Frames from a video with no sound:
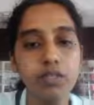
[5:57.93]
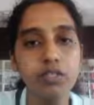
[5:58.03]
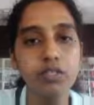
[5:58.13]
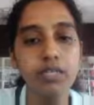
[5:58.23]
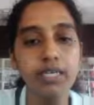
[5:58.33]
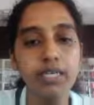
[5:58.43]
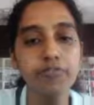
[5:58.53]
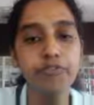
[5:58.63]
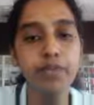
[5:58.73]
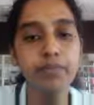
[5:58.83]
So here
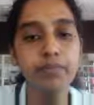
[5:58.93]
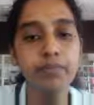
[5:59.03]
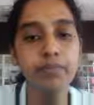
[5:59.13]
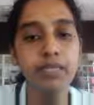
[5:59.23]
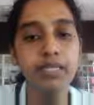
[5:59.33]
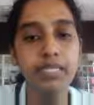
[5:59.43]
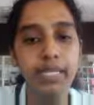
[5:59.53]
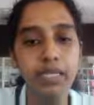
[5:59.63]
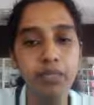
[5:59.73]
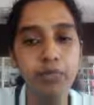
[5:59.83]
from
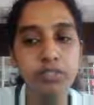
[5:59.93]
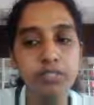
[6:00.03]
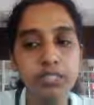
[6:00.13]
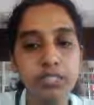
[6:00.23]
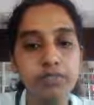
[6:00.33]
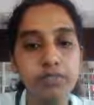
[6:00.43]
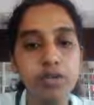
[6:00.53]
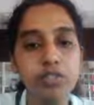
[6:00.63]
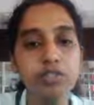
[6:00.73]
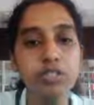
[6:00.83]
the input circuit we are
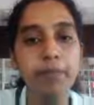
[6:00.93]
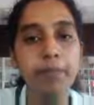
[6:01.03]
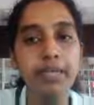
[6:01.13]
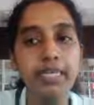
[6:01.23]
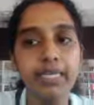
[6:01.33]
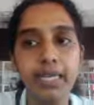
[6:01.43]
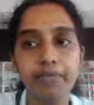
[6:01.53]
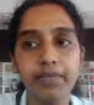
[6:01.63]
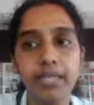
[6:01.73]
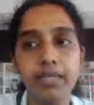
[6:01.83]
going to apply
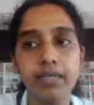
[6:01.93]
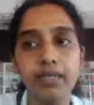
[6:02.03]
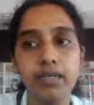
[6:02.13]
KVL.